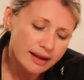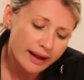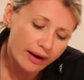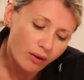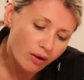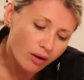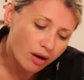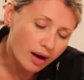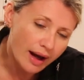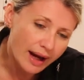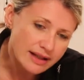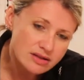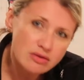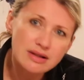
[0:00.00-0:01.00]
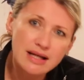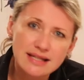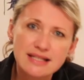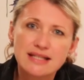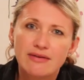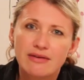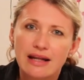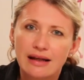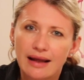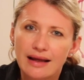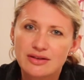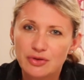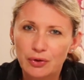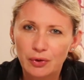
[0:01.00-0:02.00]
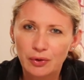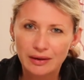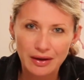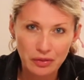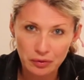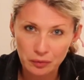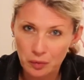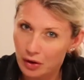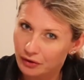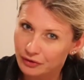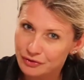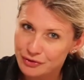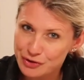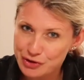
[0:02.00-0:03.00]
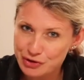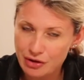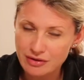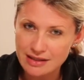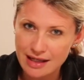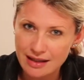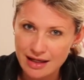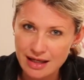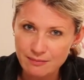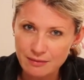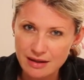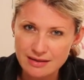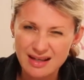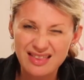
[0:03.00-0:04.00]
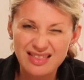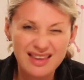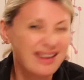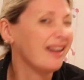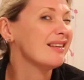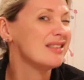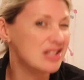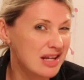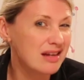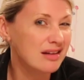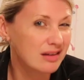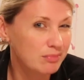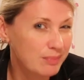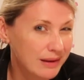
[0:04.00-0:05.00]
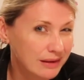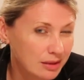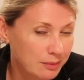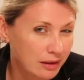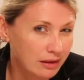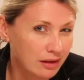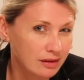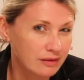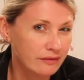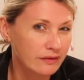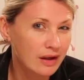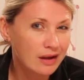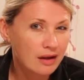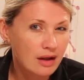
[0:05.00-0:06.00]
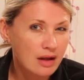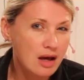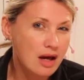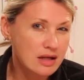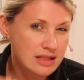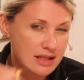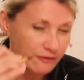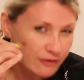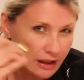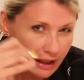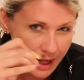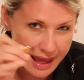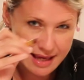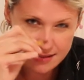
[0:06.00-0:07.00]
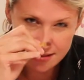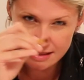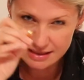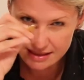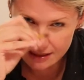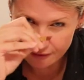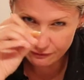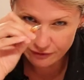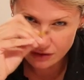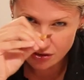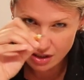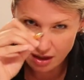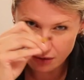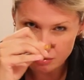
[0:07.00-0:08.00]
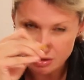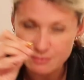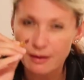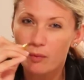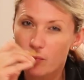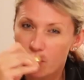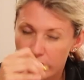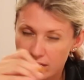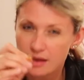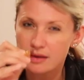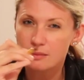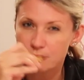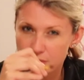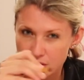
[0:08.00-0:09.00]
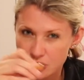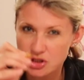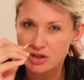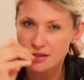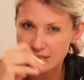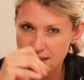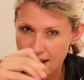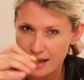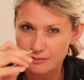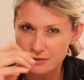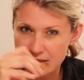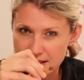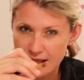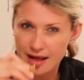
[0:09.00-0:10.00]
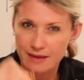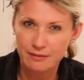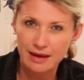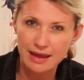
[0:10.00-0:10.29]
Now, I don't necessarily like to call it the one stroke technique, because I think actually you can build up a lot of different layers and different tones by working the brush time and time